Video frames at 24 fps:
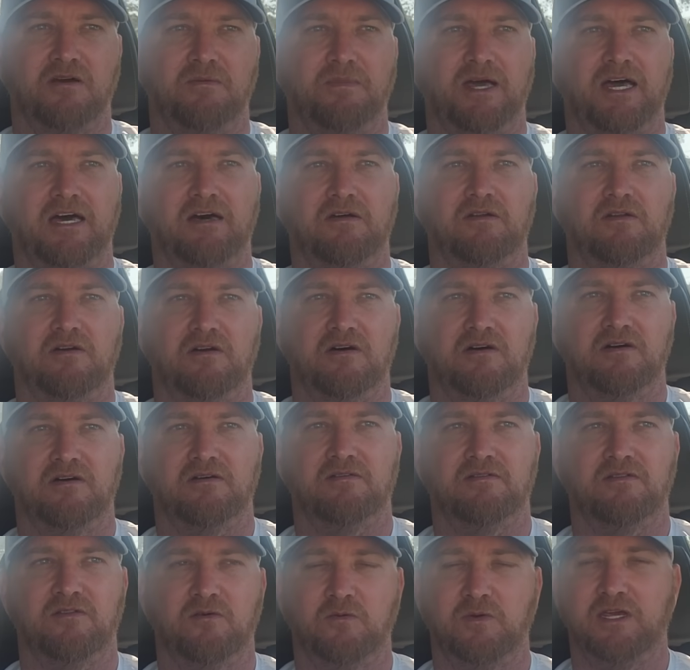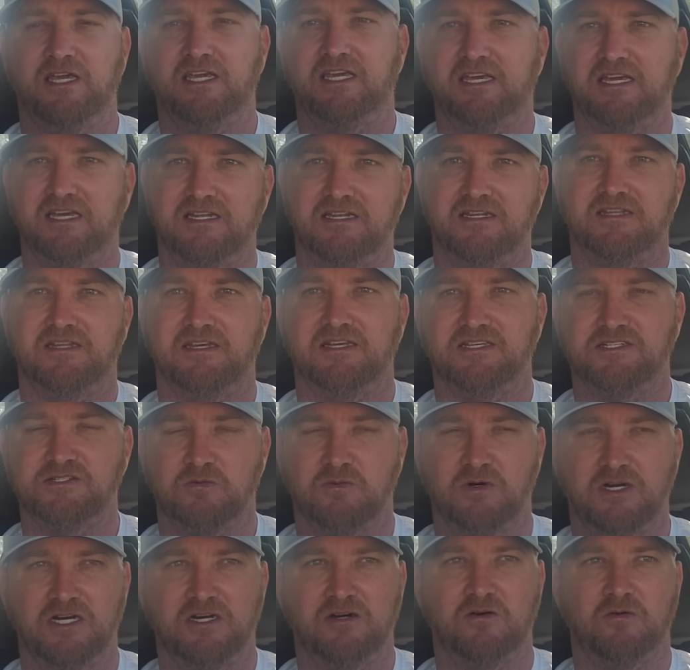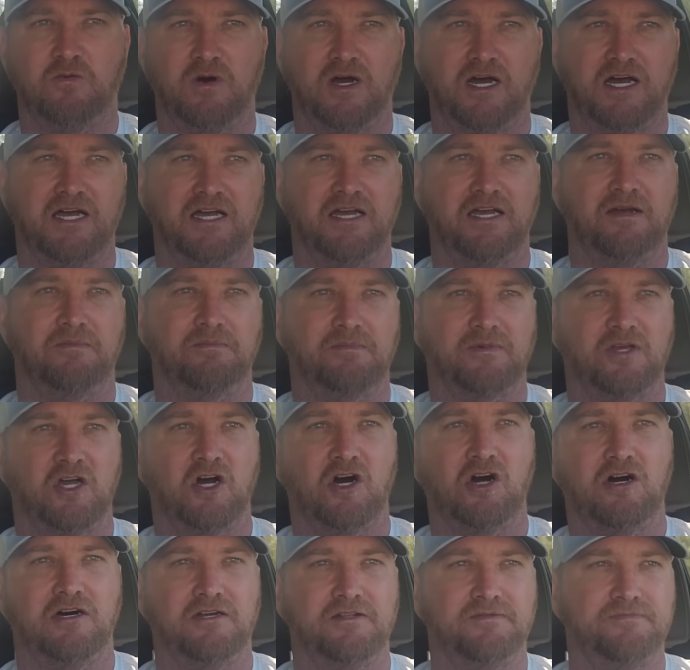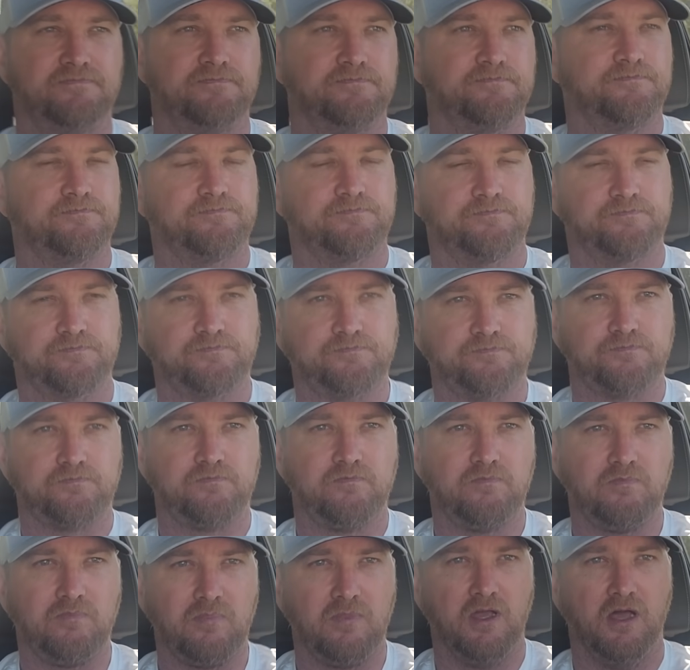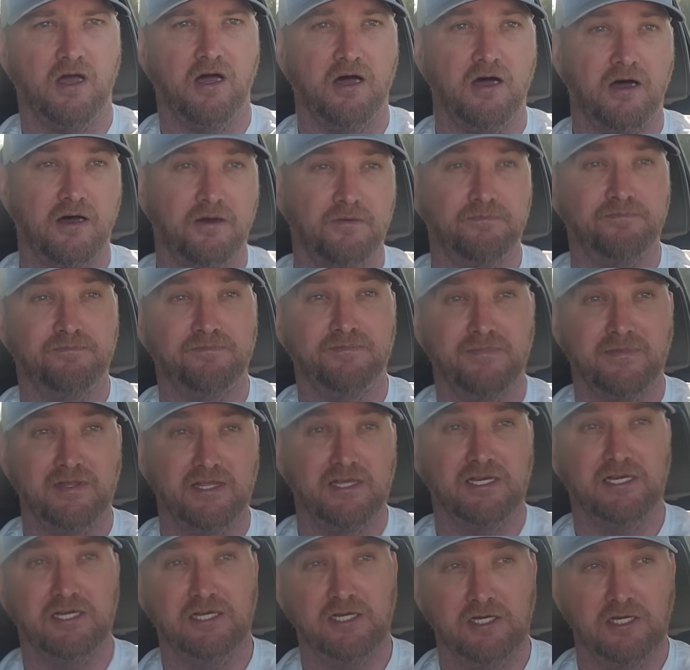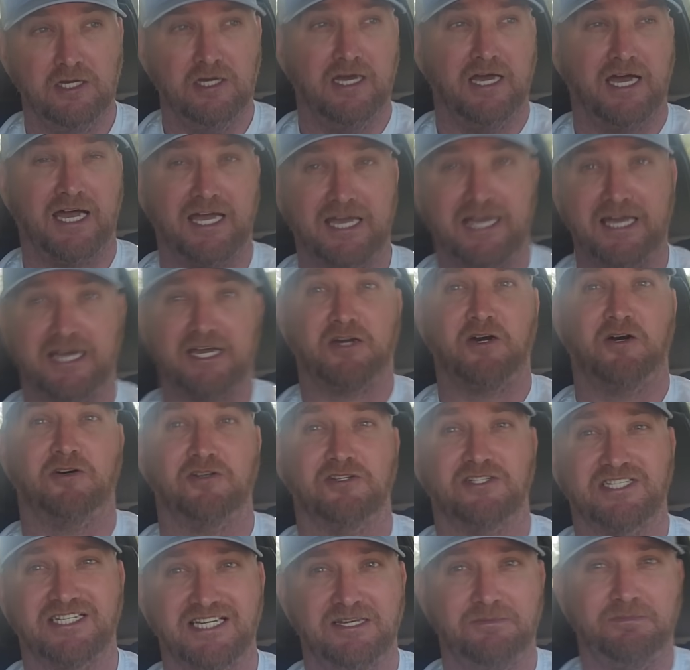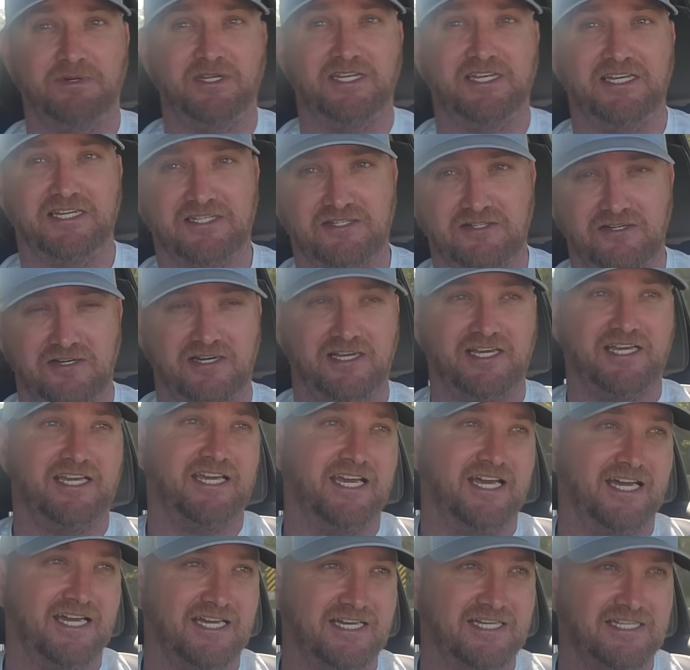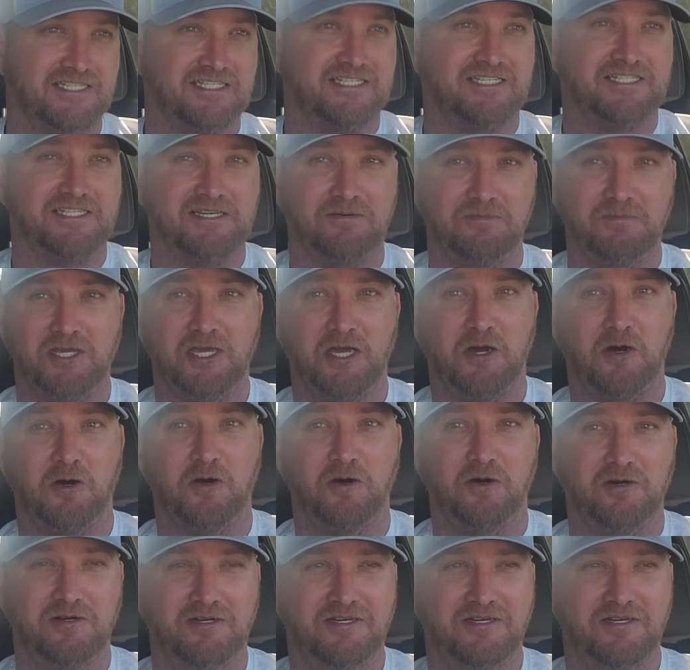come out on the weekend as well while I'm gone. Um, I got caught slipping yesterday, guys. Some of y'all